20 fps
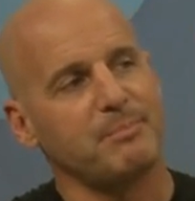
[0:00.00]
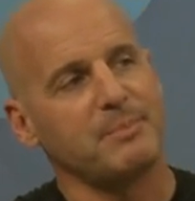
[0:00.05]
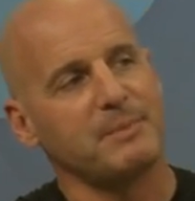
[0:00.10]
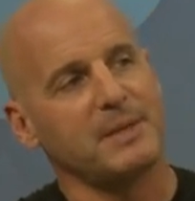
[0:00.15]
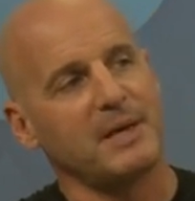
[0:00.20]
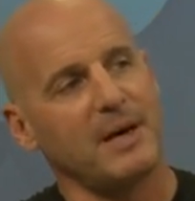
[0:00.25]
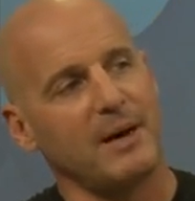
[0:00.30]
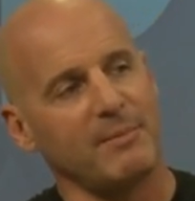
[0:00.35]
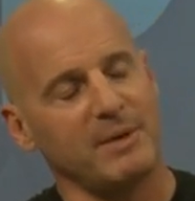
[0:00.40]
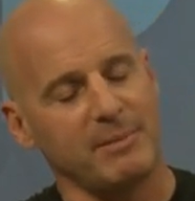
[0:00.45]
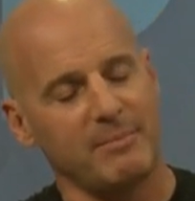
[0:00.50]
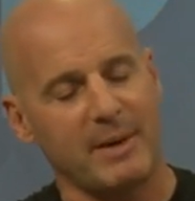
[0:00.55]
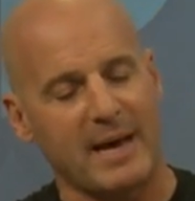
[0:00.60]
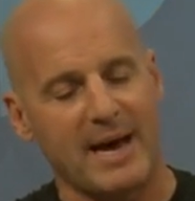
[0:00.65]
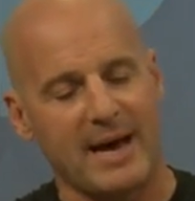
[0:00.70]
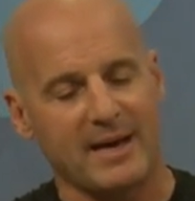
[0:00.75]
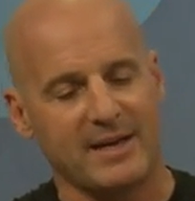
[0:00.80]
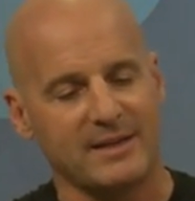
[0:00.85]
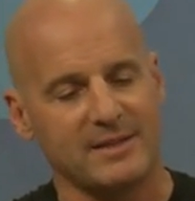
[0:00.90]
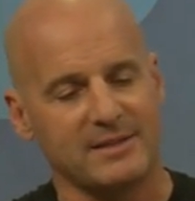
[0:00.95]
coming
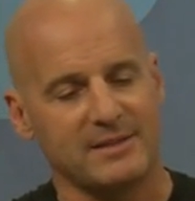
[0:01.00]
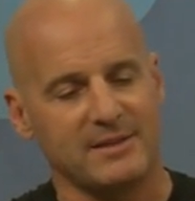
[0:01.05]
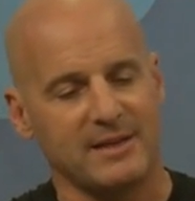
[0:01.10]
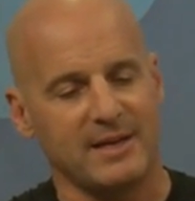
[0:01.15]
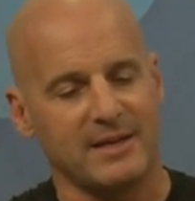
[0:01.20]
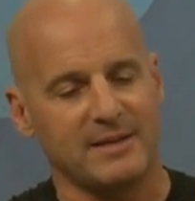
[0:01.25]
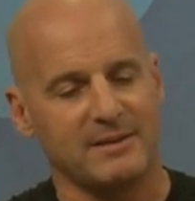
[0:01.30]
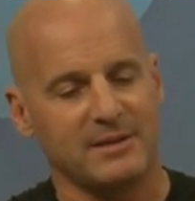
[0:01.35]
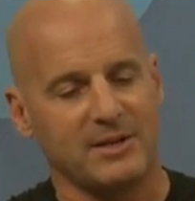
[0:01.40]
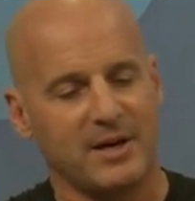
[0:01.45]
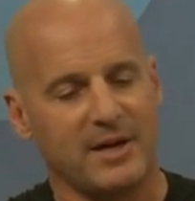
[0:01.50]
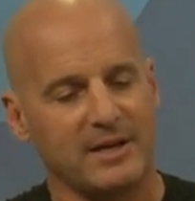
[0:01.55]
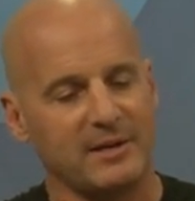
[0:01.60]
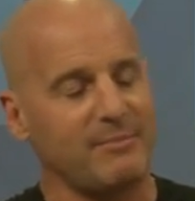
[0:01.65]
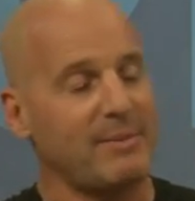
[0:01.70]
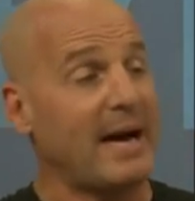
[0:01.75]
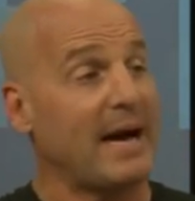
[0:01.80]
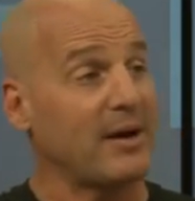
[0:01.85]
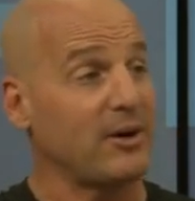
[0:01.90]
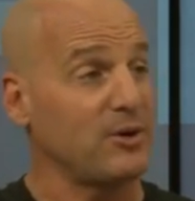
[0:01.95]
back and cutting
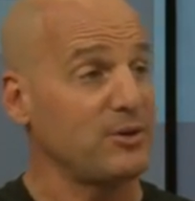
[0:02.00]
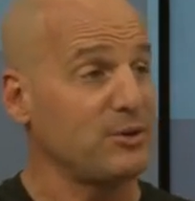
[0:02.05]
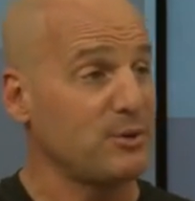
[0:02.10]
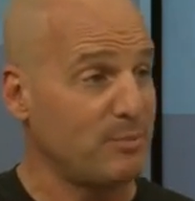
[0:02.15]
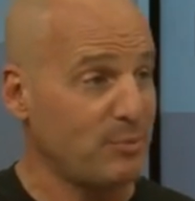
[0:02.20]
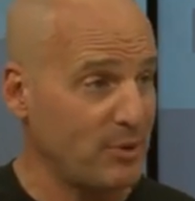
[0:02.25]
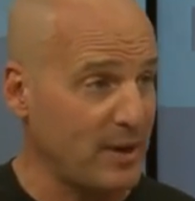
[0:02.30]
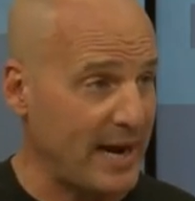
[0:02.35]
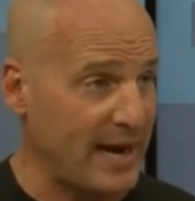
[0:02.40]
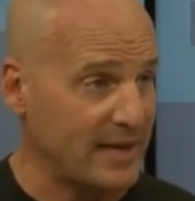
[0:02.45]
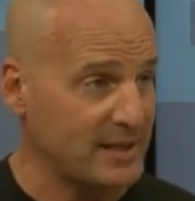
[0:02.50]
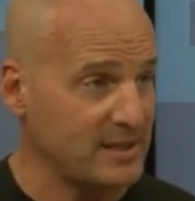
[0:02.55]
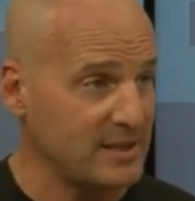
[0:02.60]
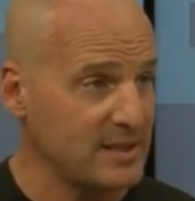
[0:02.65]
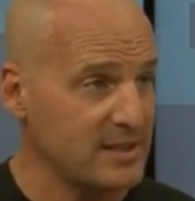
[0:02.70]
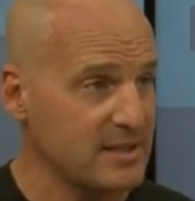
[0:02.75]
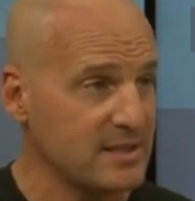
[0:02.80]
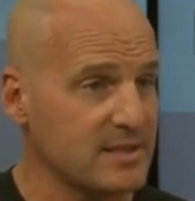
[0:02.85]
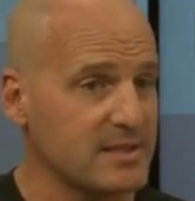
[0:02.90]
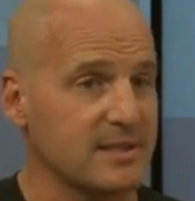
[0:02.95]
back on your
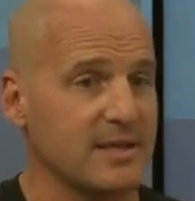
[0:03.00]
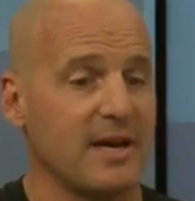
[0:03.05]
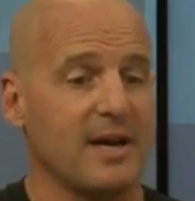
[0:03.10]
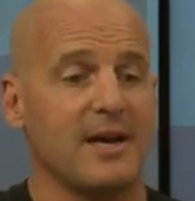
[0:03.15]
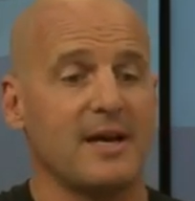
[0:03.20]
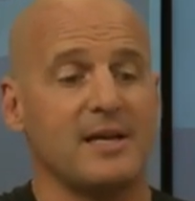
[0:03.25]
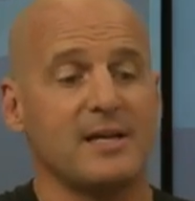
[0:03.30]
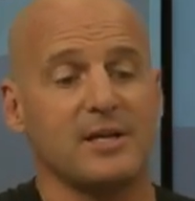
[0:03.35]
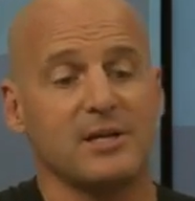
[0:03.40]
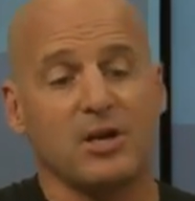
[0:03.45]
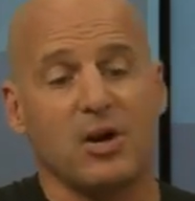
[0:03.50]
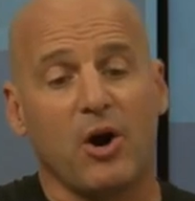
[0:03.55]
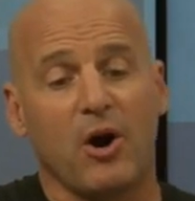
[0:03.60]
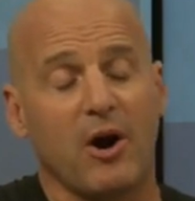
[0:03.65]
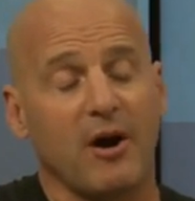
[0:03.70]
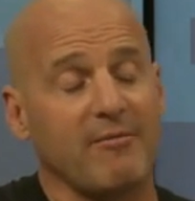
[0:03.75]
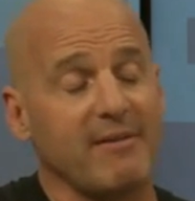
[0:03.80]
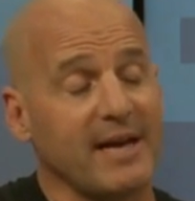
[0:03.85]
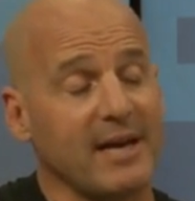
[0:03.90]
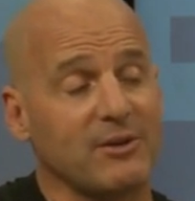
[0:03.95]
practice,
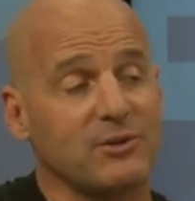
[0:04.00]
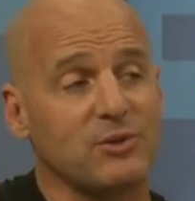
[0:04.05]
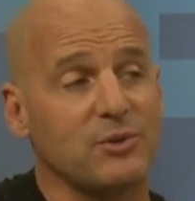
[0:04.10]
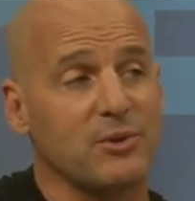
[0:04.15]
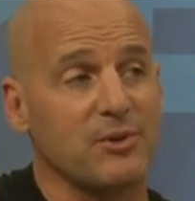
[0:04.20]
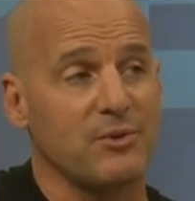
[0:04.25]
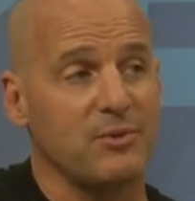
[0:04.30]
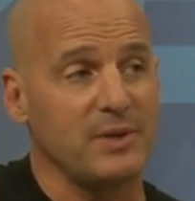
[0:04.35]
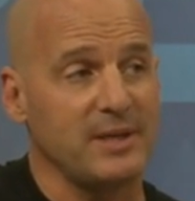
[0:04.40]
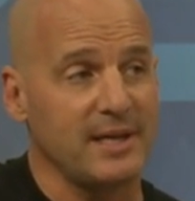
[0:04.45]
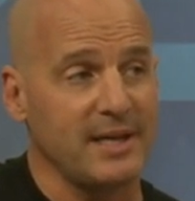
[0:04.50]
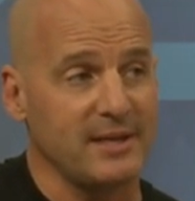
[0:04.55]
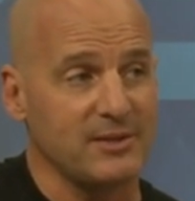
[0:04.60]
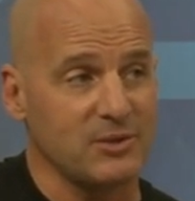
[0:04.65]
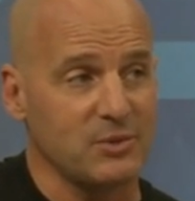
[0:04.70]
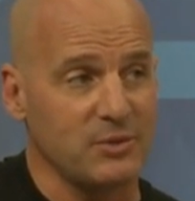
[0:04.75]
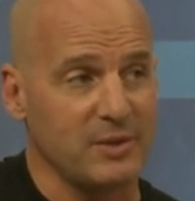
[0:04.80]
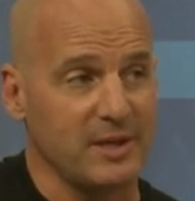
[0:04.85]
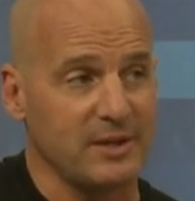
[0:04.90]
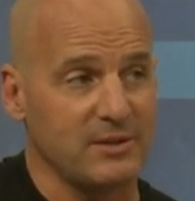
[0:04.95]
carving out 2 or 3 days
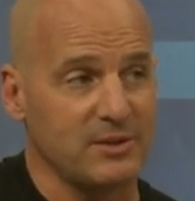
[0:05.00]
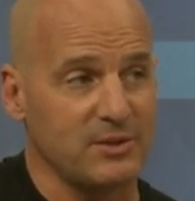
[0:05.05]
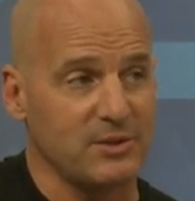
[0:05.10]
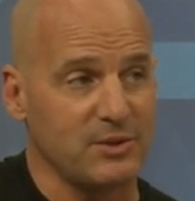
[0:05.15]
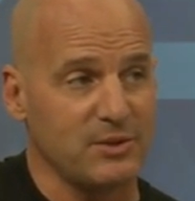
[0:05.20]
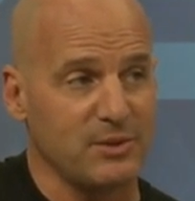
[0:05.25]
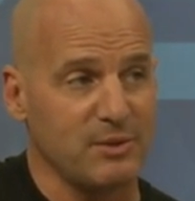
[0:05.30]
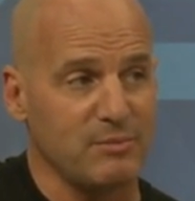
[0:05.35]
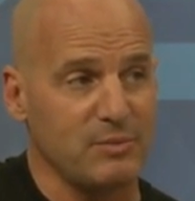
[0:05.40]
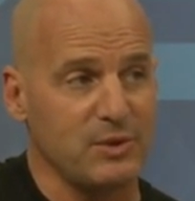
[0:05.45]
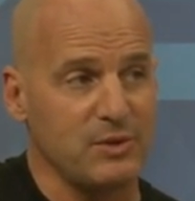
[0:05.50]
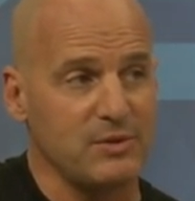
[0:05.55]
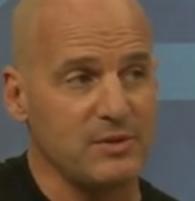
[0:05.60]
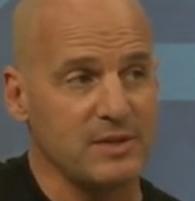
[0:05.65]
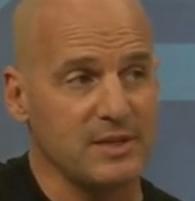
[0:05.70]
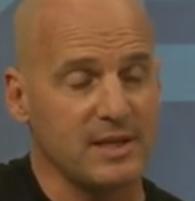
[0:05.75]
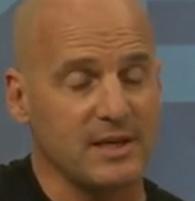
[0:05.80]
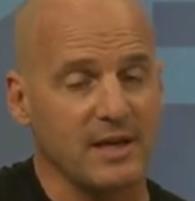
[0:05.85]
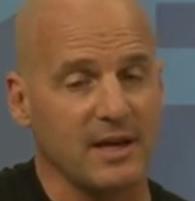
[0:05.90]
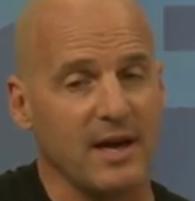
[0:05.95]
a week to do your
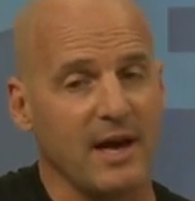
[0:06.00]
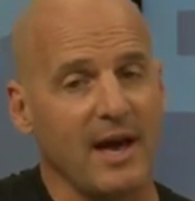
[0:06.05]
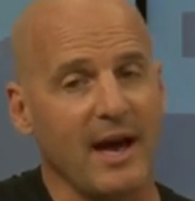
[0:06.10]
music?